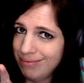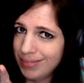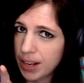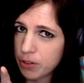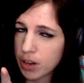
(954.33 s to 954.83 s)

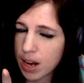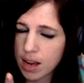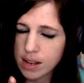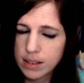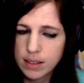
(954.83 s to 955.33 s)
Love you
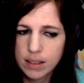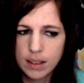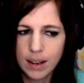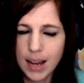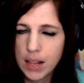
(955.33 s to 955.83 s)
guys.
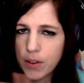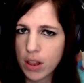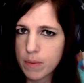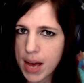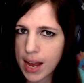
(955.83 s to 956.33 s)
I love all
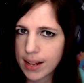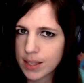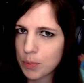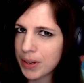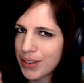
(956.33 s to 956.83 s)
the maggots,
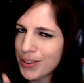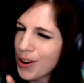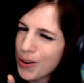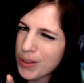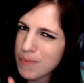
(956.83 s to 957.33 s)
but you
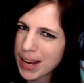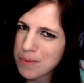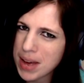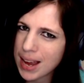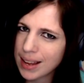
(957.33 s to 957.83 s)
know, the Mega
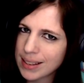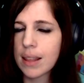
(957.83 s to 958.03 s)
Maggots.